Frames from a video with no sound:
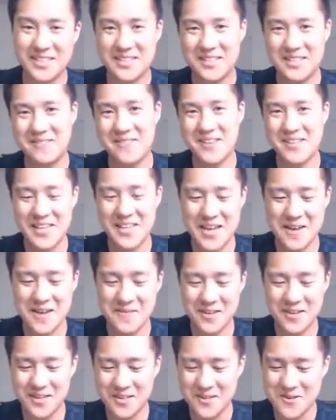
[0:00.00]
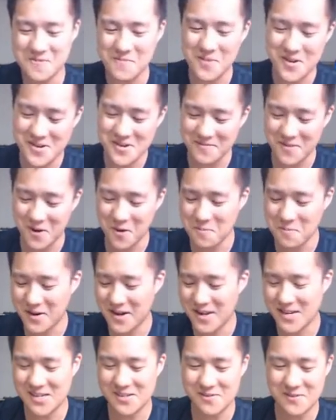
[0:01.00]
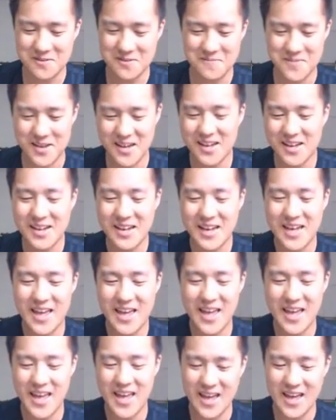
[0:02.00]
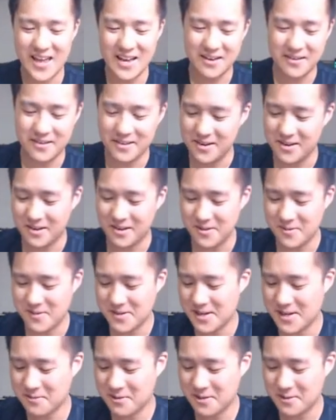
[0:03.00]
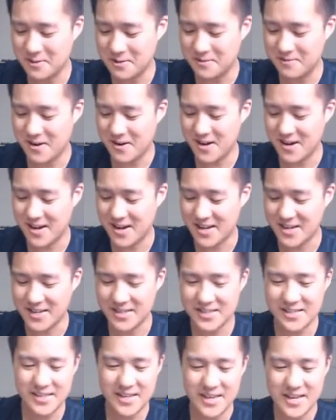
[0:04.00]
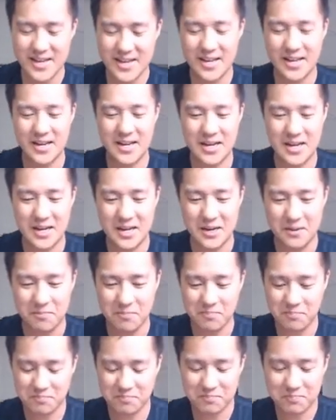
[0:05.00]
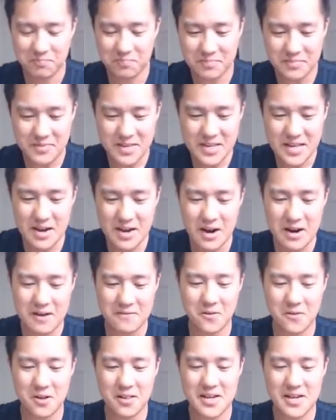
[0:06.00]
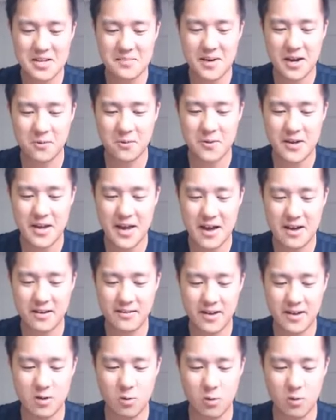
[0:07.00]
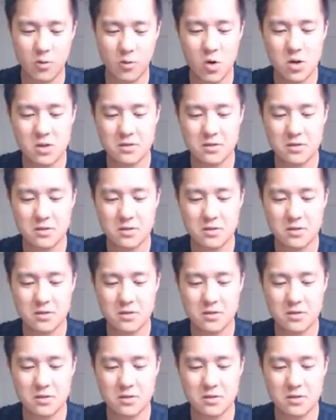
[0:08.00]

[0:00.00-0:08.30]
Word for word: convince Amy to do a bunch of openings with me, and you know, the reception was very nice. Um, Alright, for our last pack, we have a reverse